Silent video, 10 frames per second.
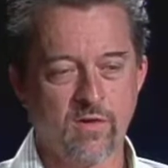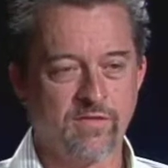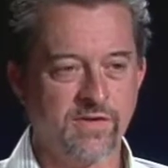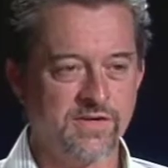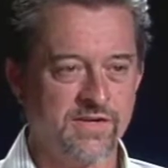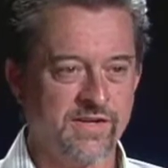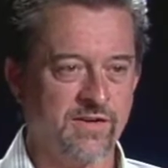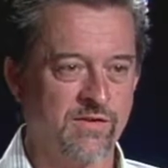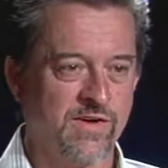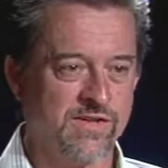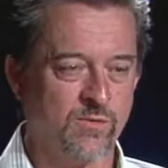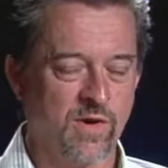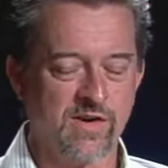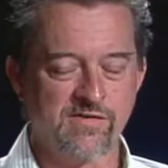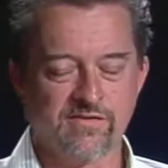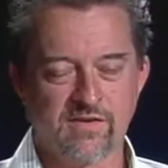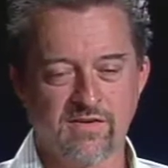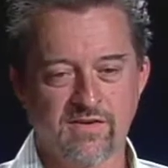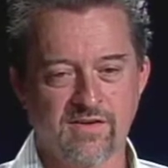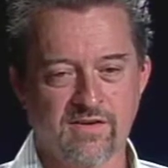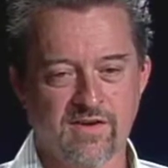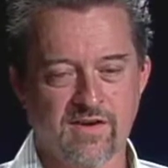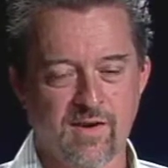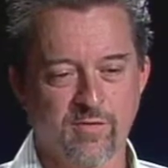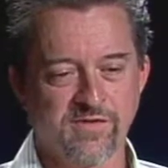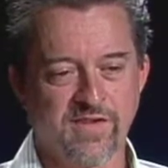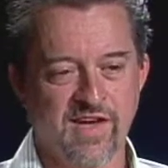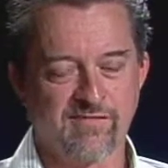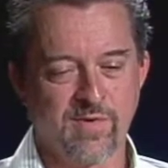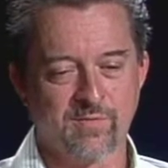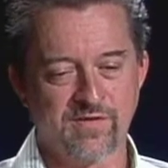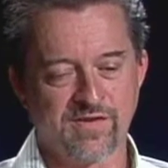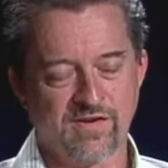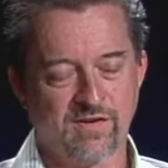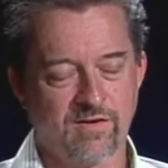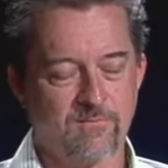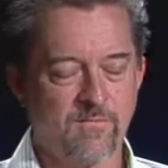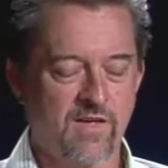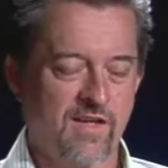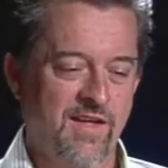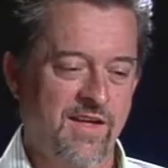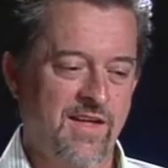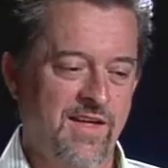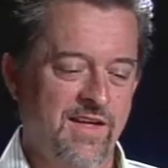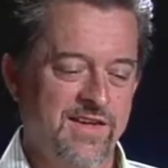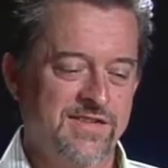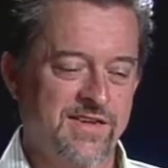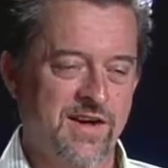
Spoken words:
orphanage leader and his wife and a couple staff members and her. She